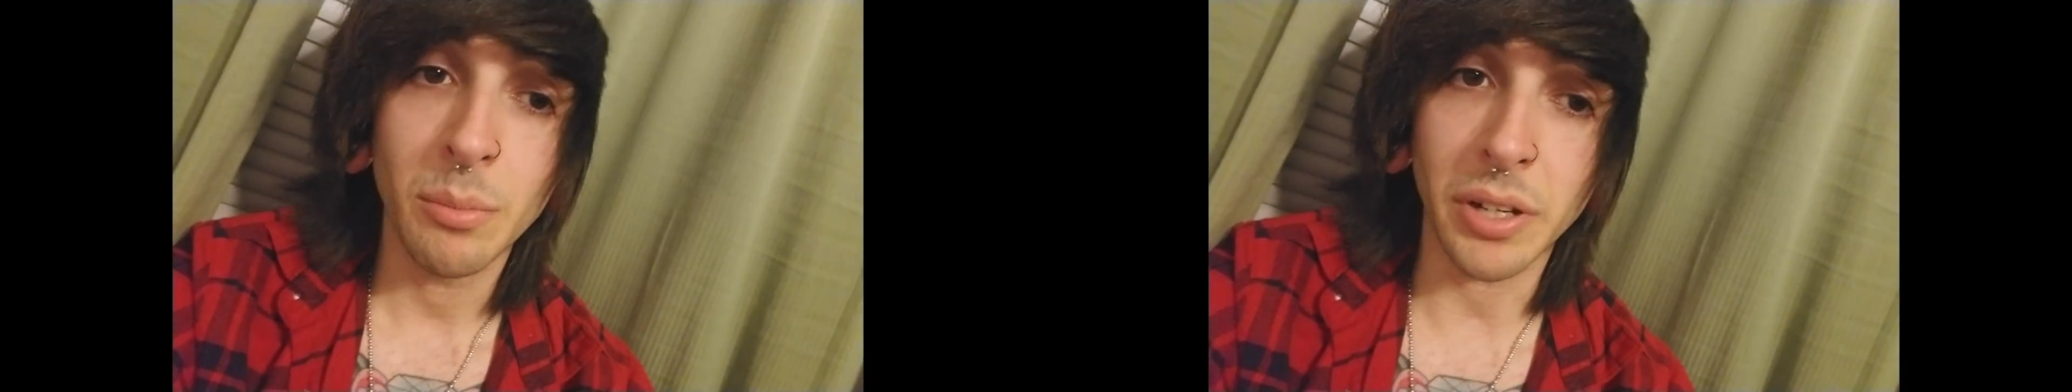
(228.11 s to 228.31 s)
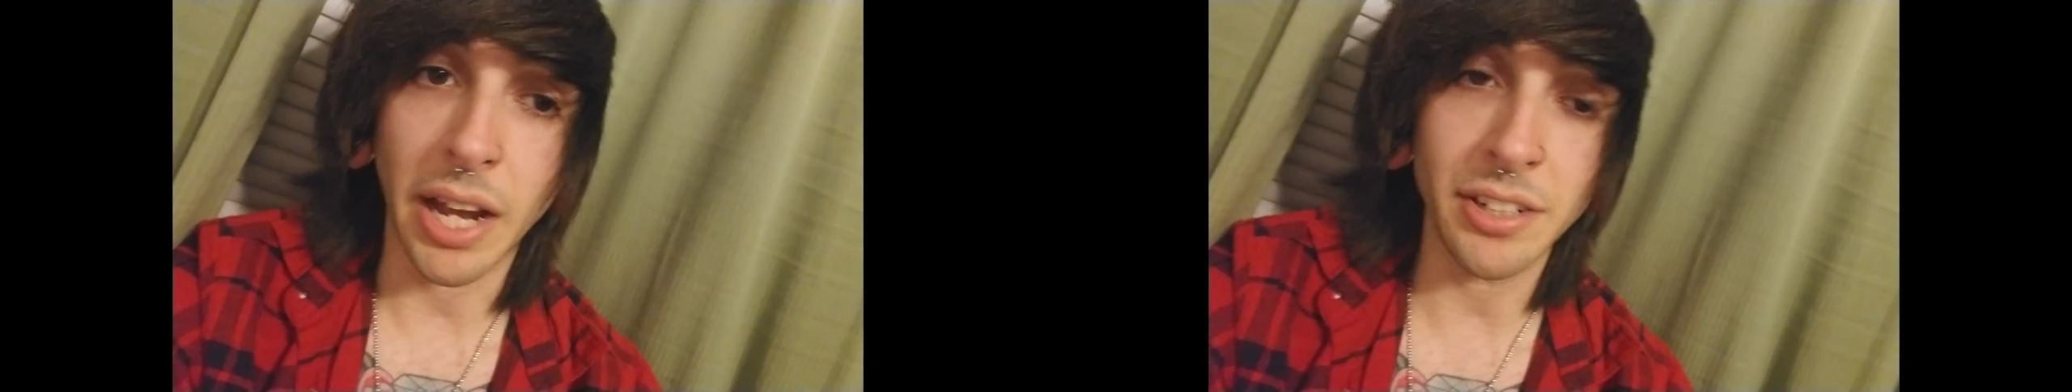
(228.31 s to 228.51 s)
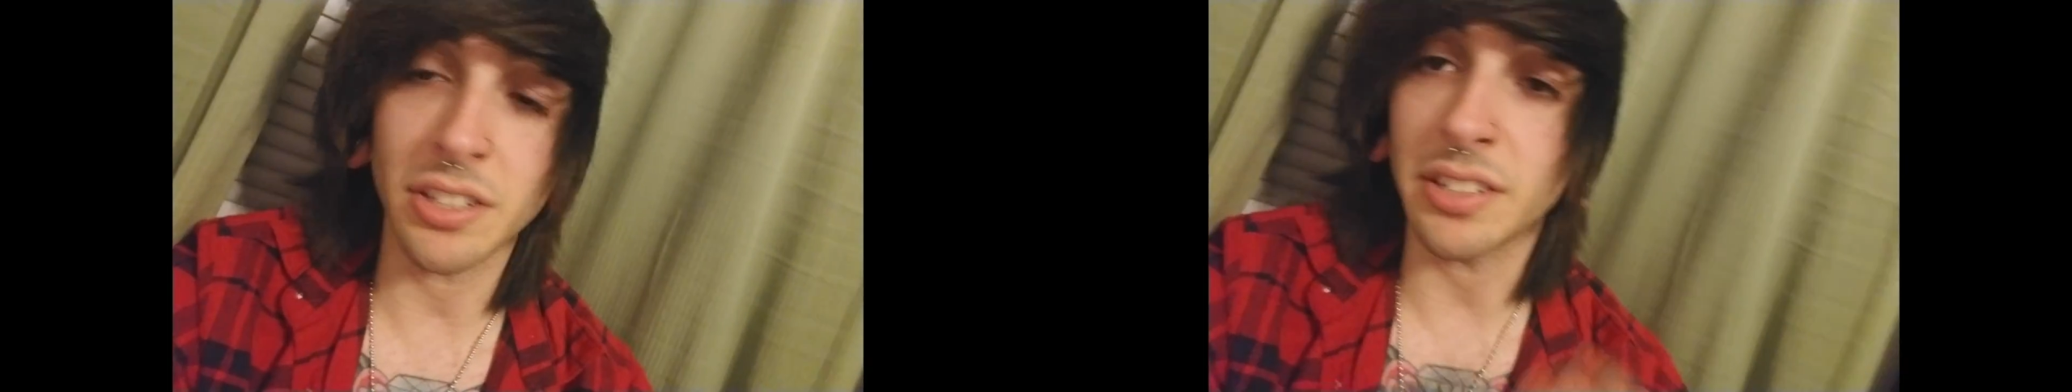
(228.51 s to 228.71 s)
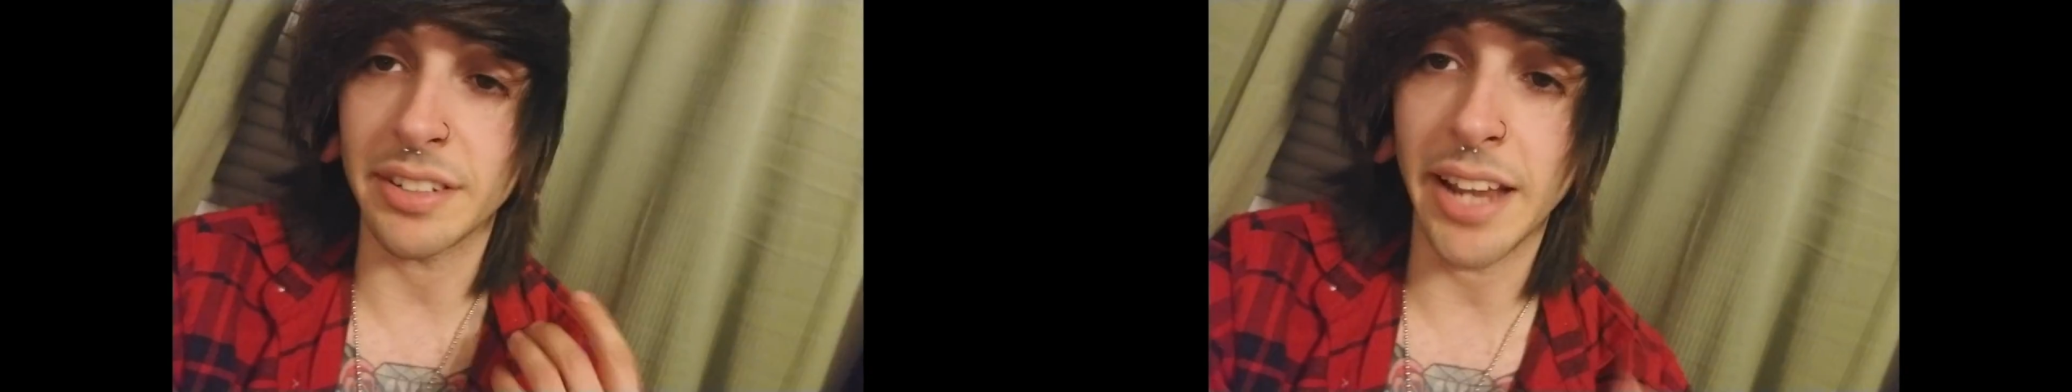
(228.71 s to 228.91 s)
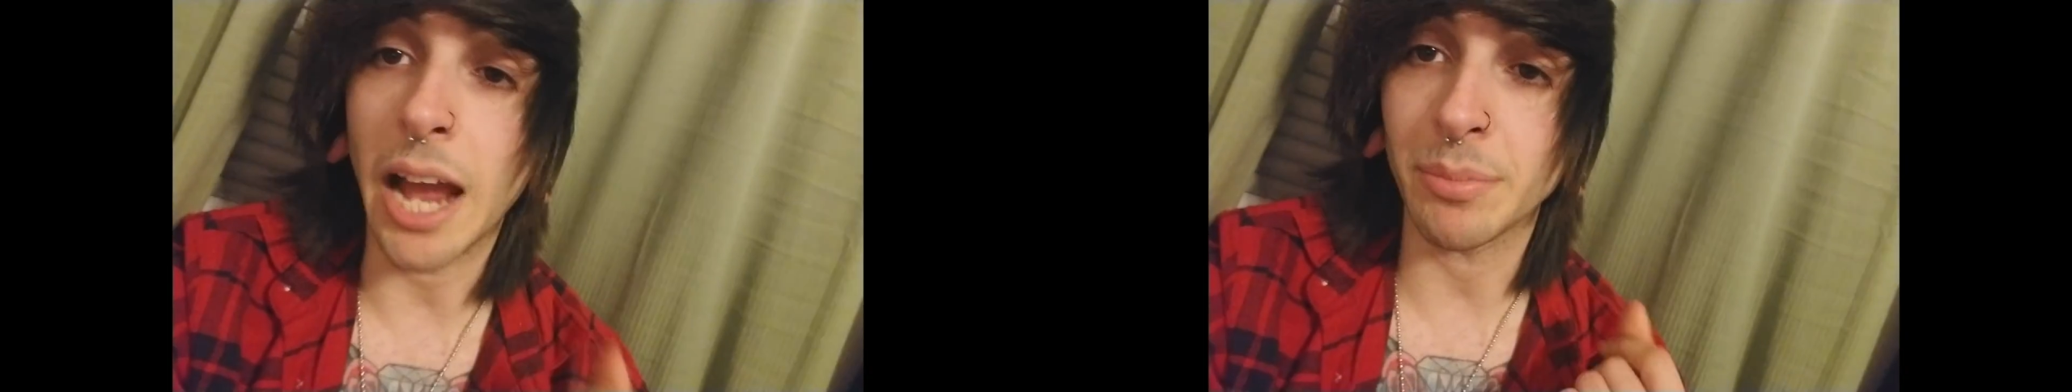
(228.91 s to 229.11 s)
but I just
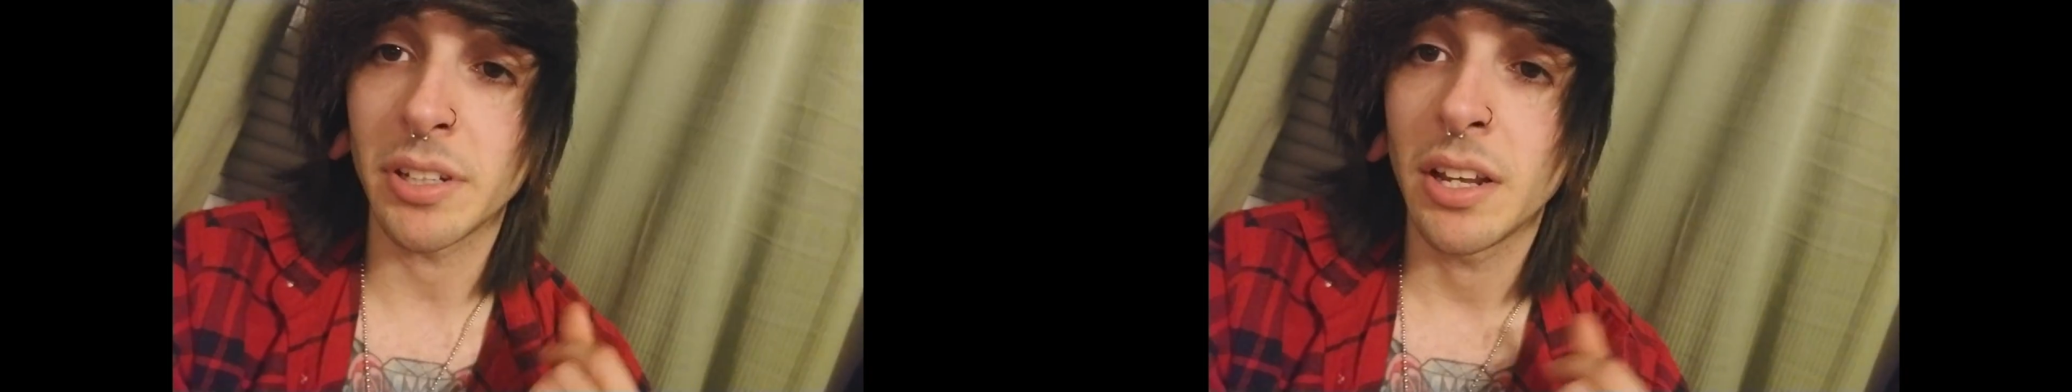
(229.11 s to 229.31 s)
snapped.